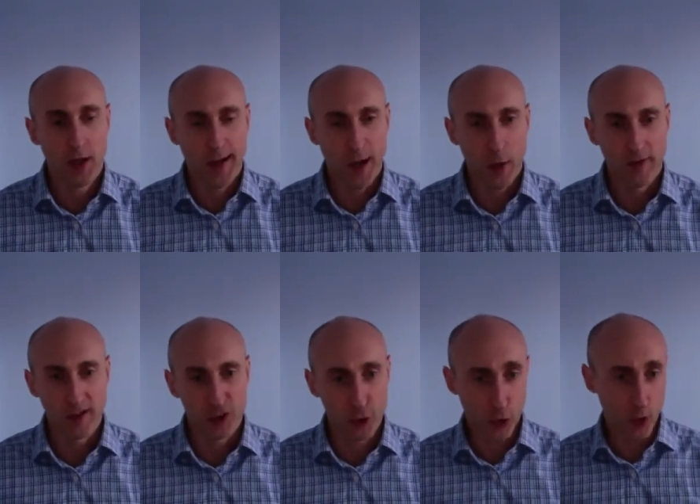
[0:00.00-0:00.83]
However, it's
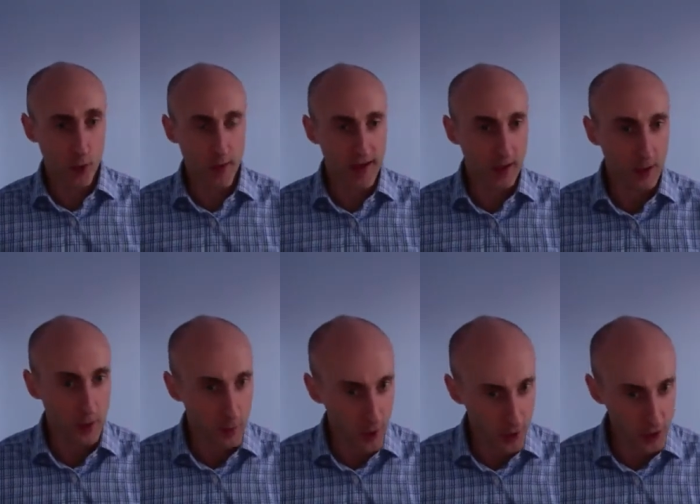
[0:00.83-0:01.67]
not a medical
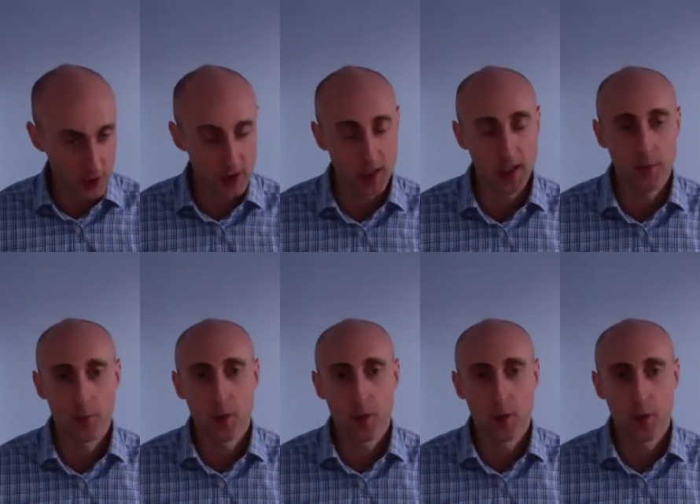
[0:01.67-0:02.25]
emergency,